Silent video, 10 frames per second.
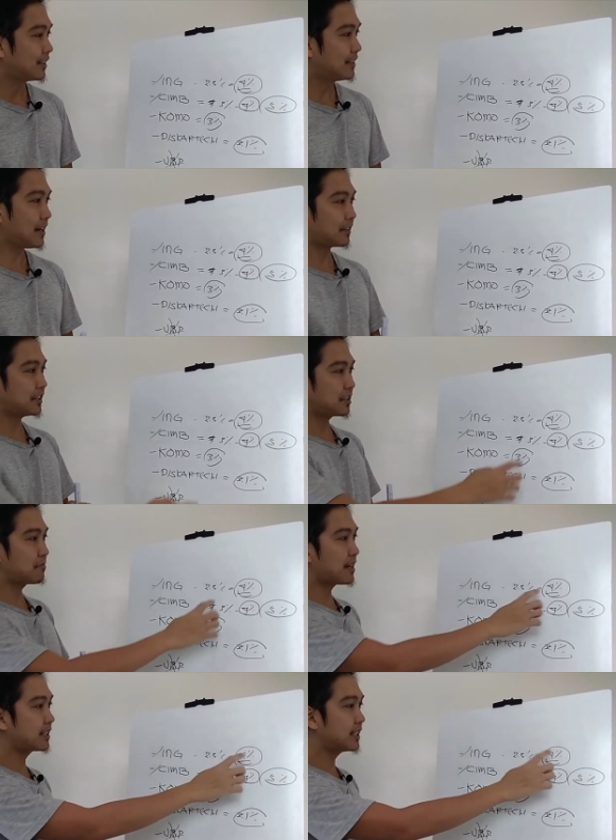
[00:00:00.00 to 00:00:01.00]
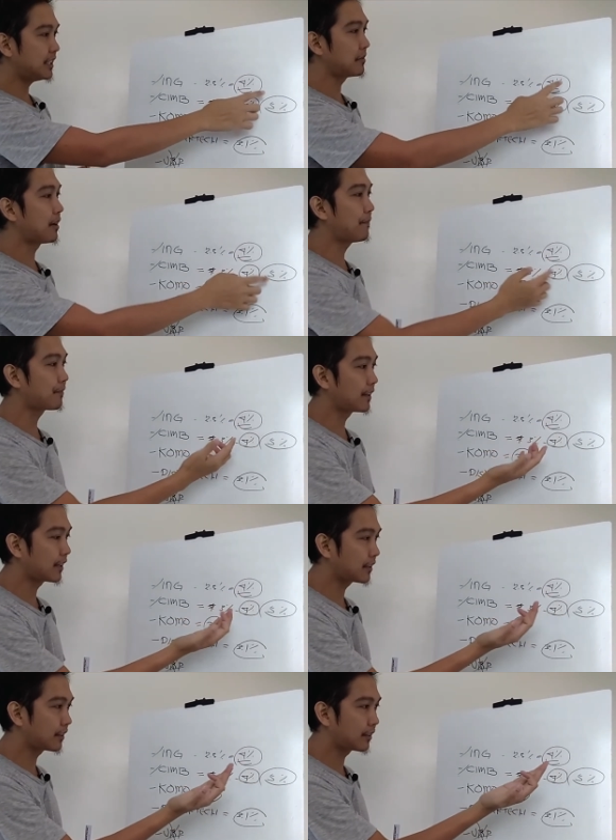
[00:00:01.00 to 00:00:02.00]
yeah, just imagine, di ba?
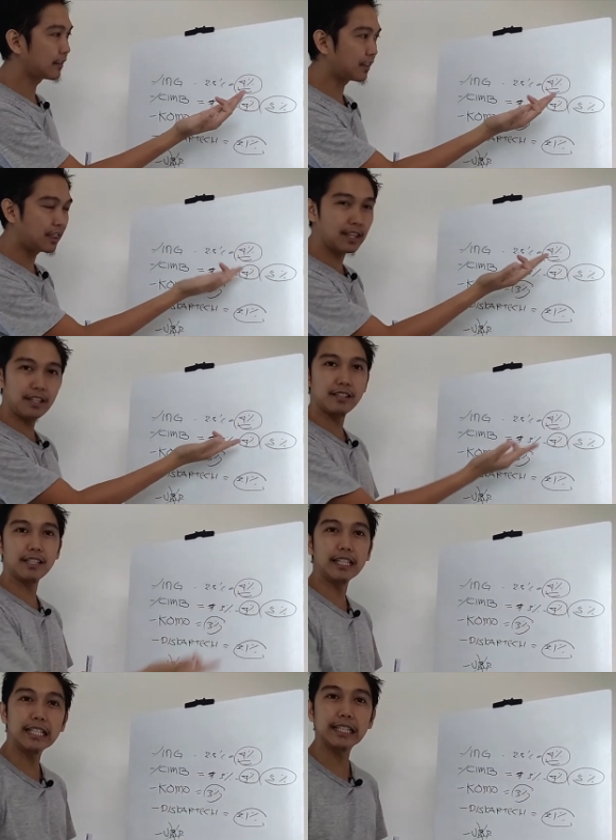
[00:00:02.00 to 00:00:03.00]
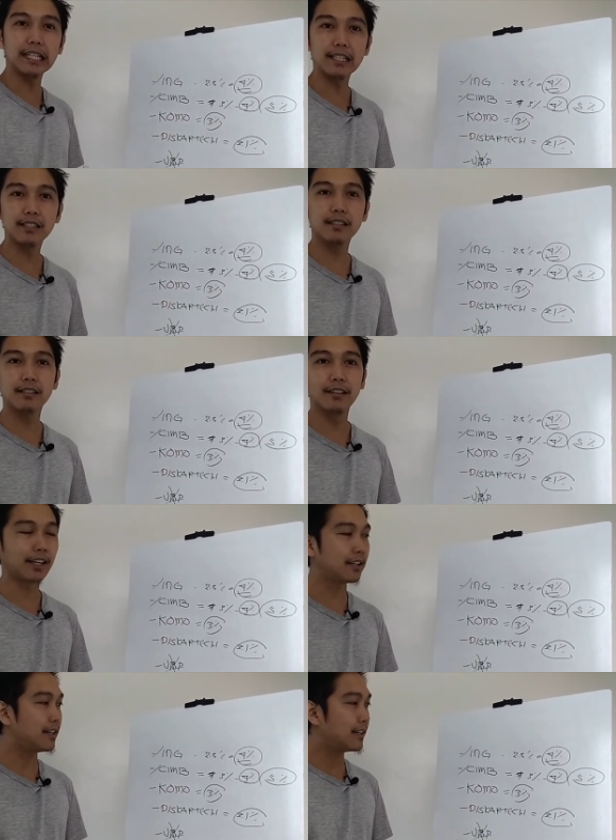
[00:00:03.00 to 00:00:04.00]
Like, these interests,
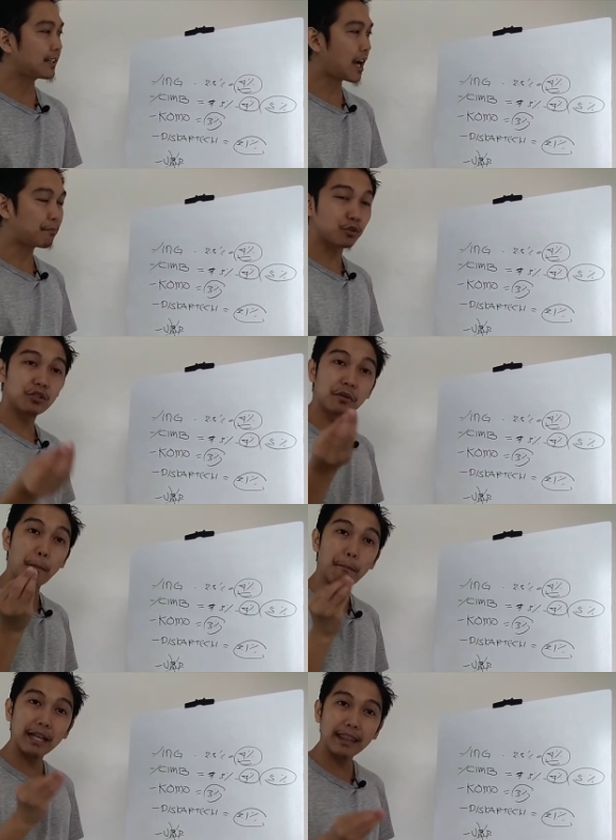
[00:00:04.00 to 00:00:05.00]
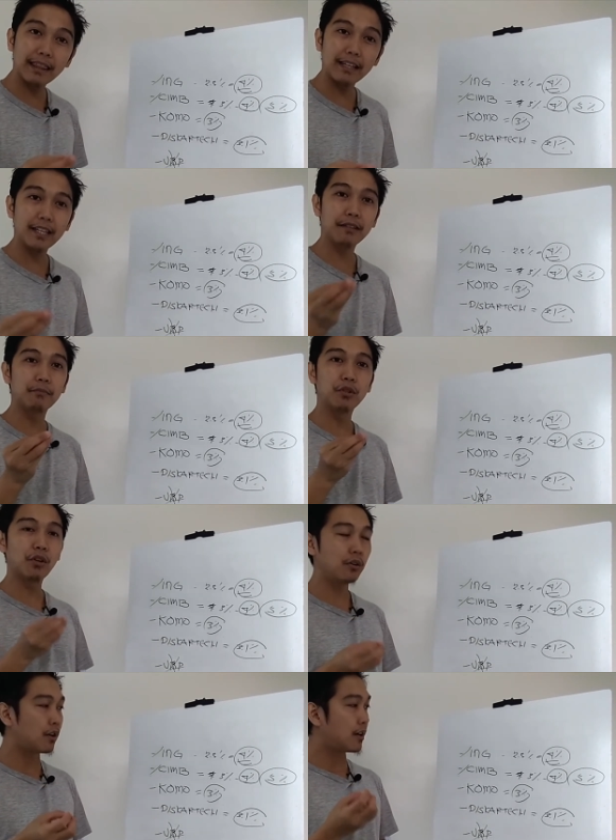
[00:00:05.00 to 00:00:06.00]
okay? Tapos, monthly
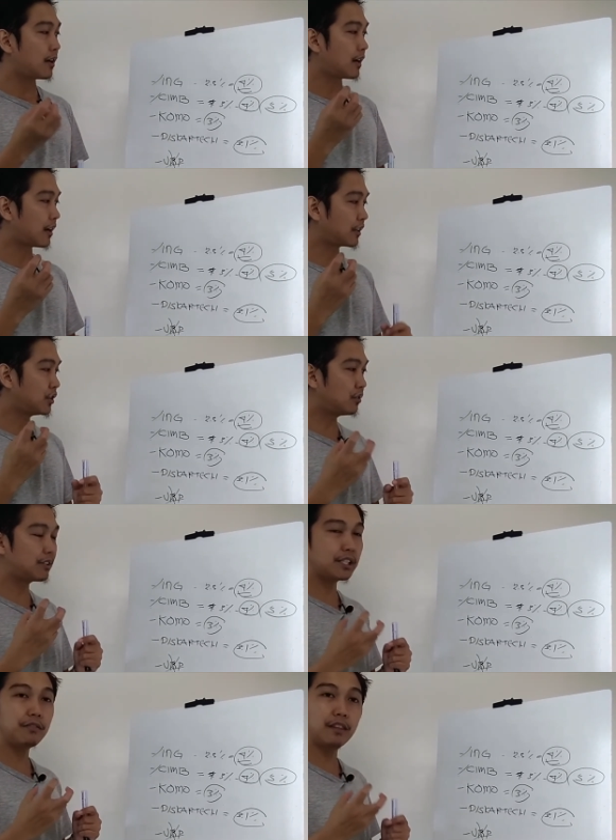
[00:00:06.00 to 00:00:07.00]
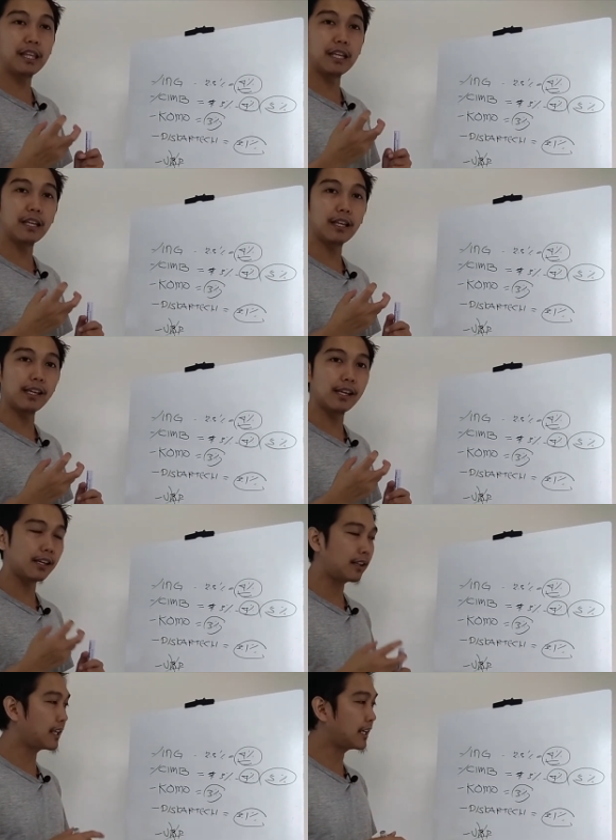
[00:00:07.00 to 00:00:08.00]
mo, uh, you receive
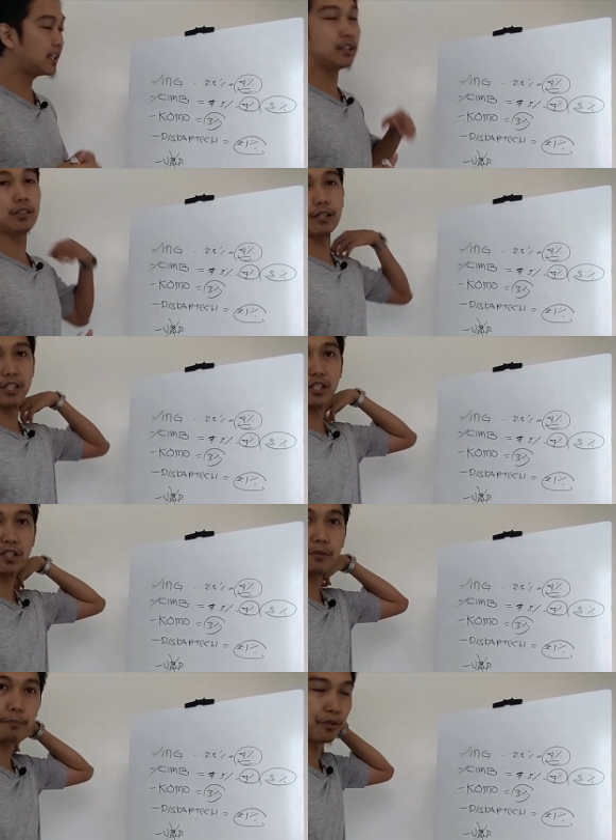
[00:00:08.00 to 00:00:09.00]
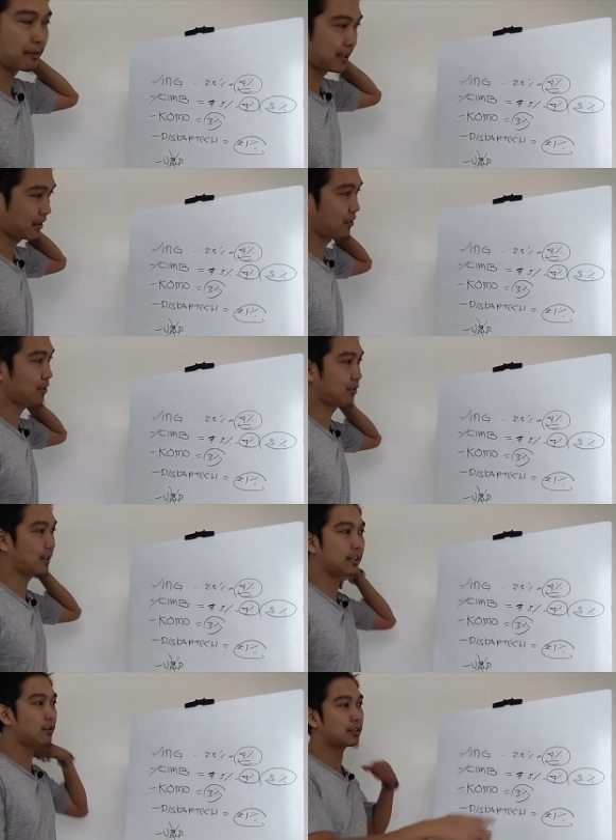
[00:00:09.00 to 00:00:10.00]
the, the interest per month also.
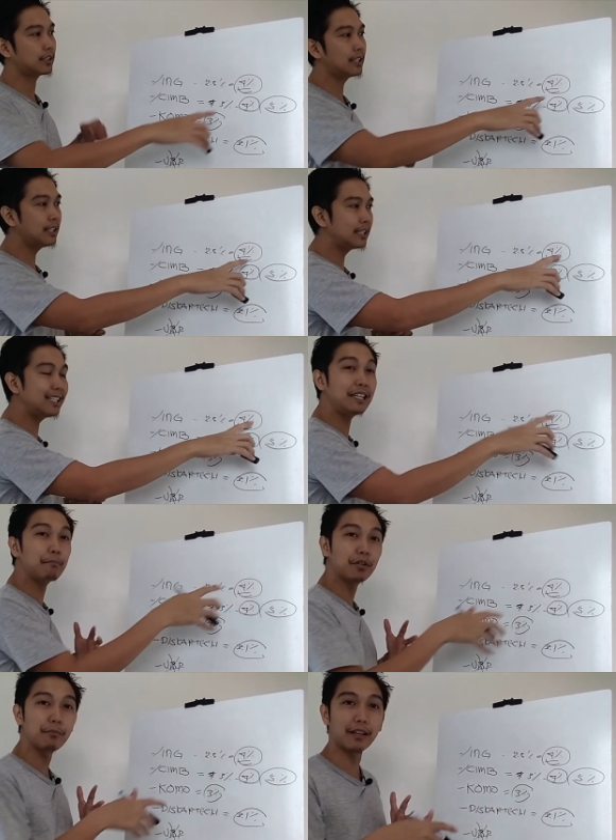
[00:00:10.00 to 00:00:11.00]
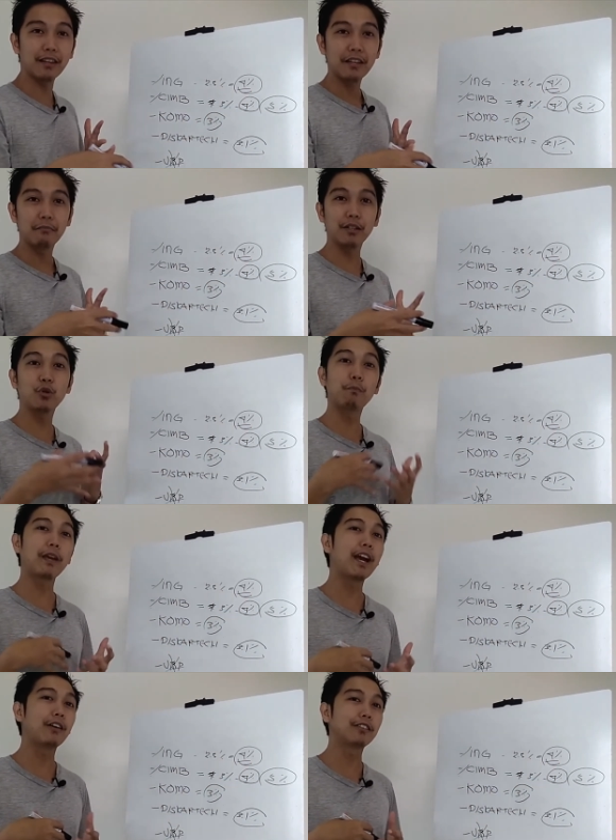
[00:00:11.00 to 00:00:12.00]
No, no, hindi per month, but yung
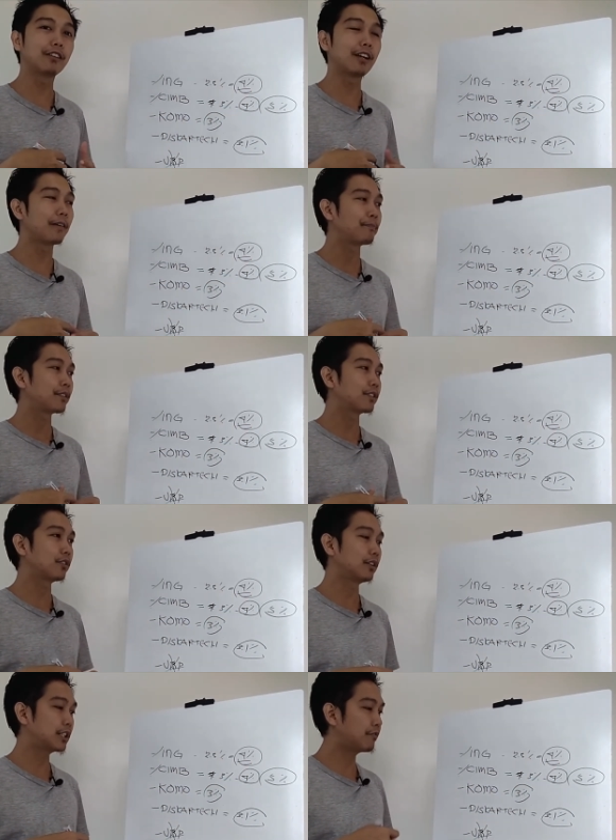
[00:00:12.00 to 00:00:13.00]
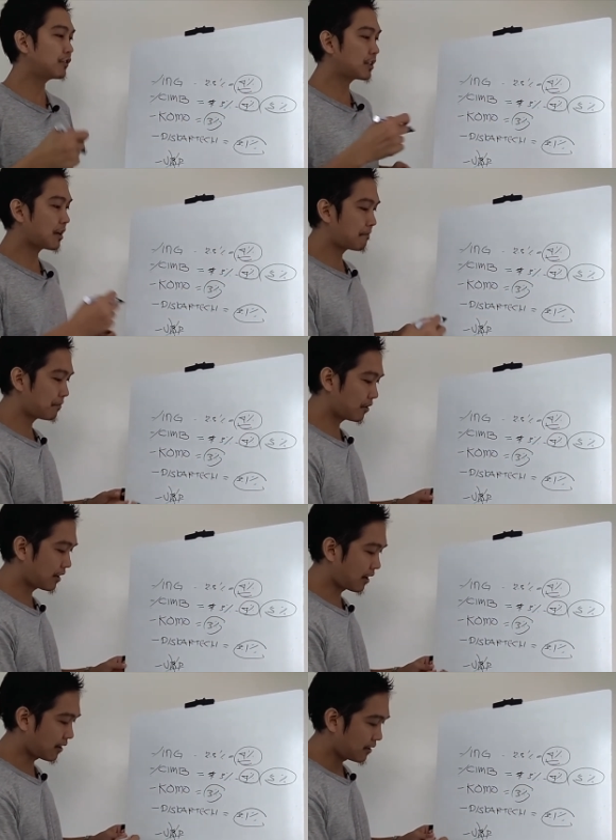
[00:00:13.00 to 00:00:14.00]
payout, okay? So, let's say, for example,
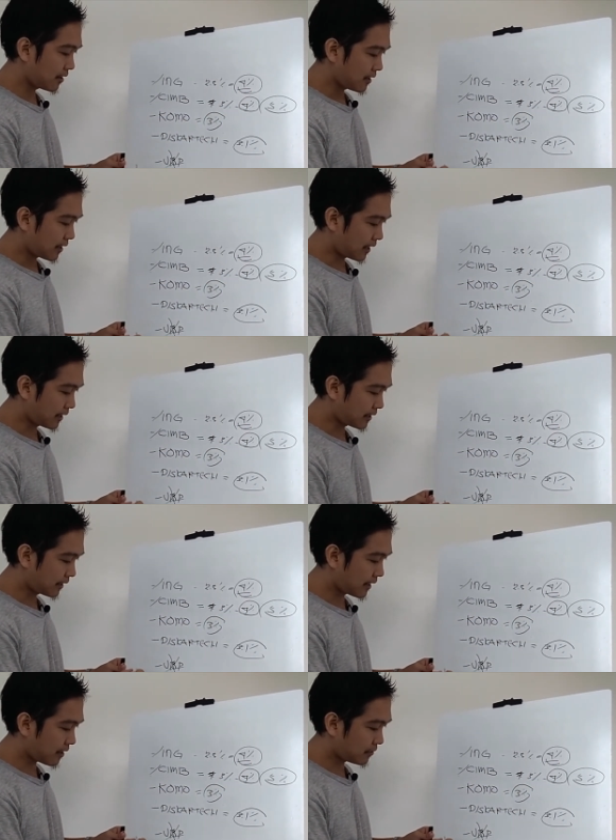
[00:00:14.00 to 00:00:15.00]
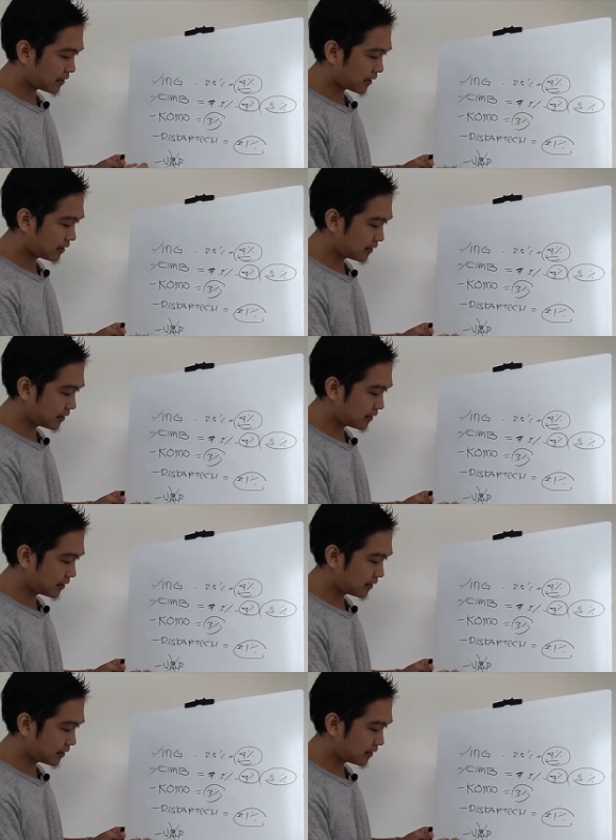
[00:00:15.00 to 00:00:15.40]
uh, one hundred thousand,